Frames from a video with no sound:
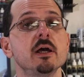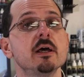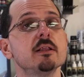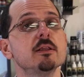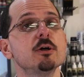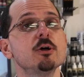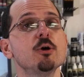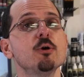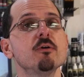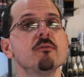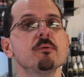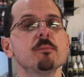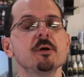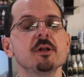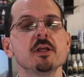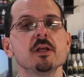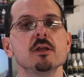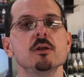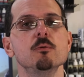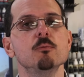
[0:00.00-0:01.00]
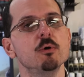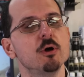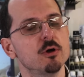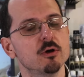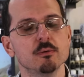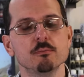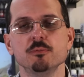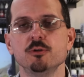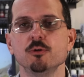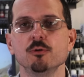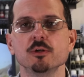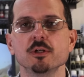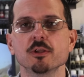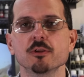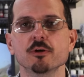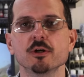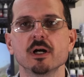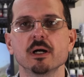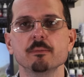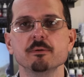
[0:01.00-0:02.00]
Hello everybody and welcome to
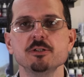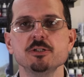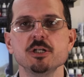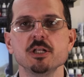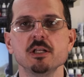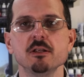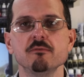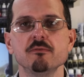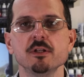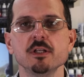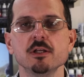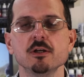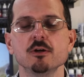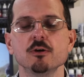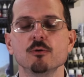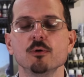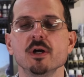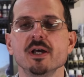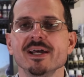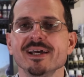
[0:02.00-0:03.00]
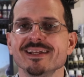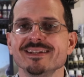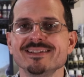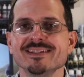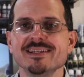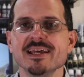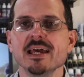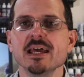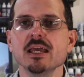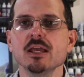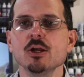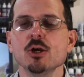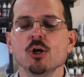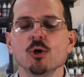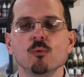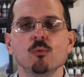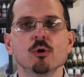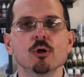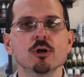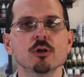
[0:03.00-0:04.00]
another Hobby Cheating video. Today
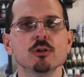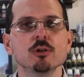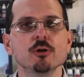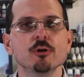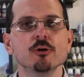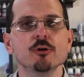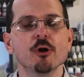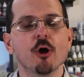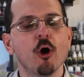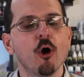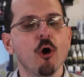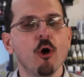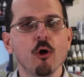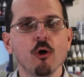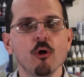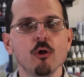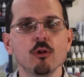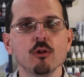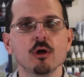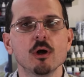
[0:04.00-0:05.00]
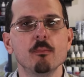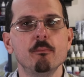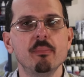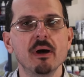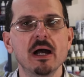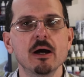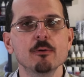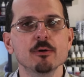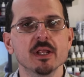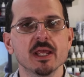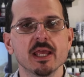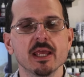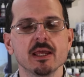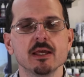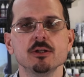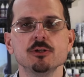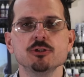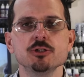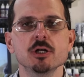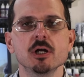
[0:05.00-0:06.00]
we're going to learn all about
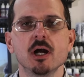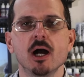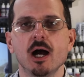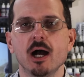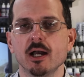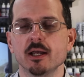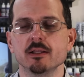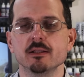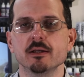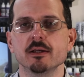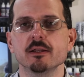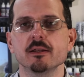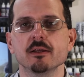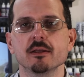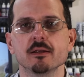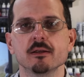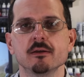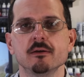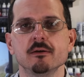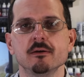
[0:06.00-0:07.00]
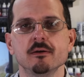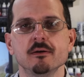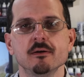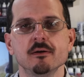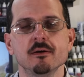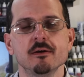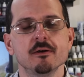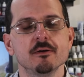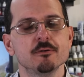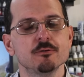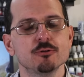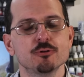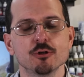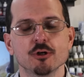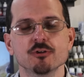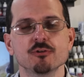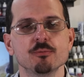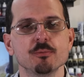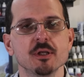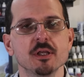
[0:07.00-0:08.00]
edge highlighting.
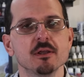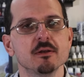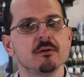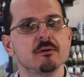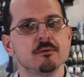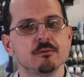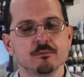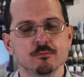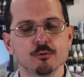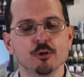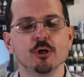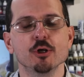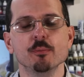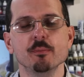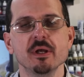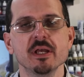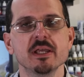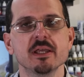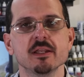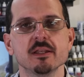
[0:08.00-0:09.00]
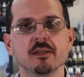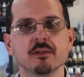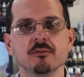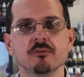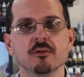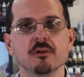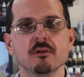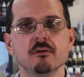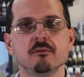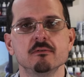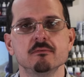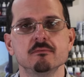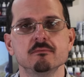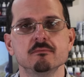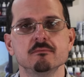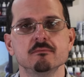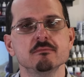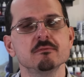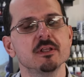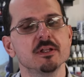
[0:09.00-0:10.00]
Trust me, we're going to make it easy.
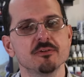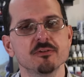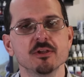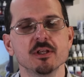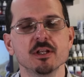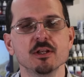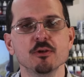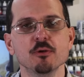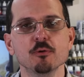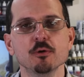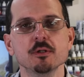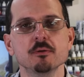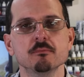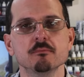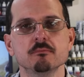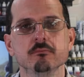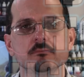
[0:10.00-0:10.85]
Let's get into it.